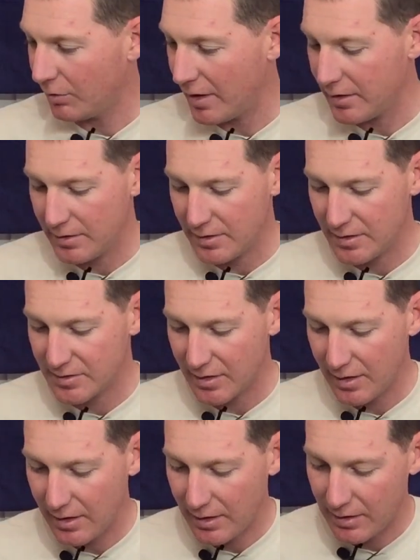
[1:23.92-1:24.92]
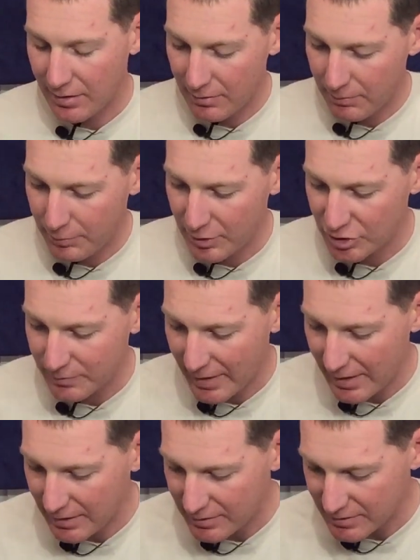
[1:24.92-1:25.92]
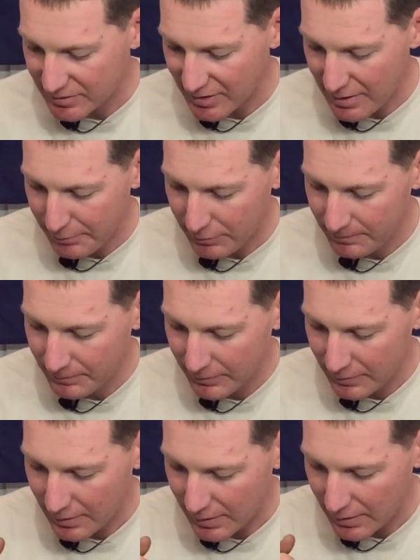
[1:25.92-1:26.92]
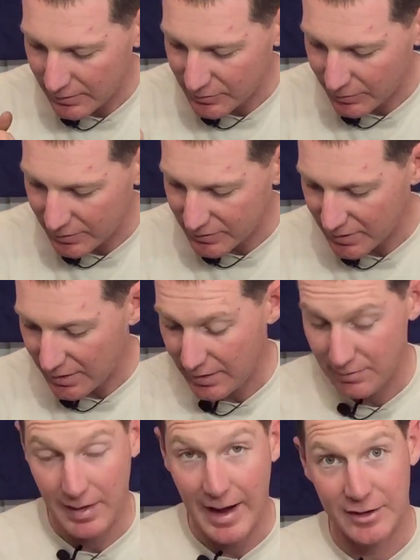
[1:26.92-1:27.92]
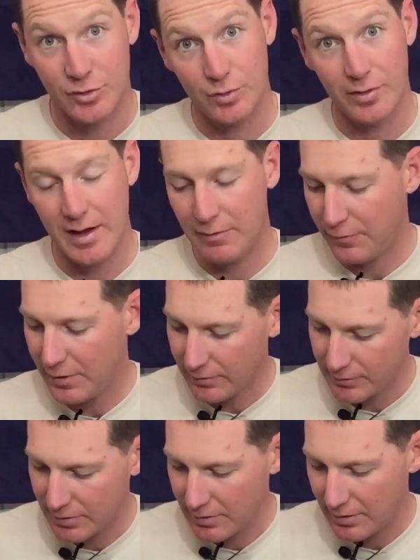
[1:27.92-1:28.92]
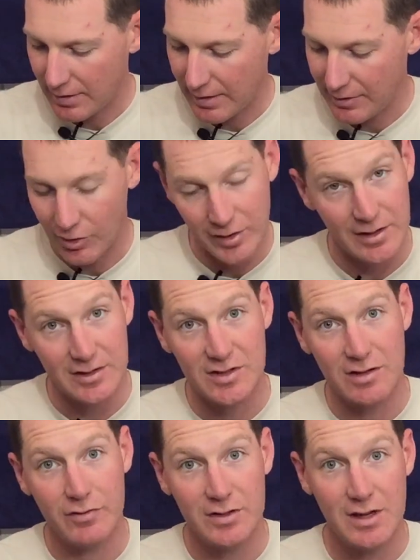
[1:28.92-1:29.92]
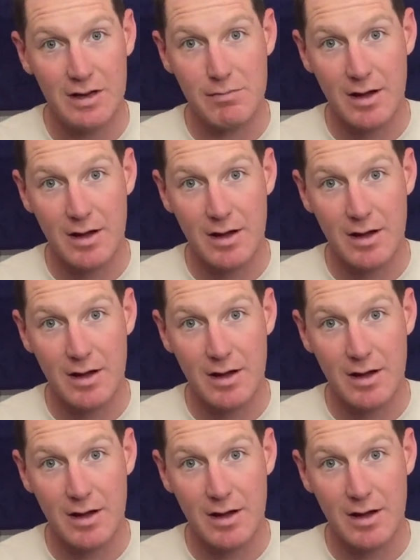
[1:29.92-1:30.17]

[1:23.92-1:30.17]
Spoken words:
one is a British-made example. This one's an actual Enfield, 1917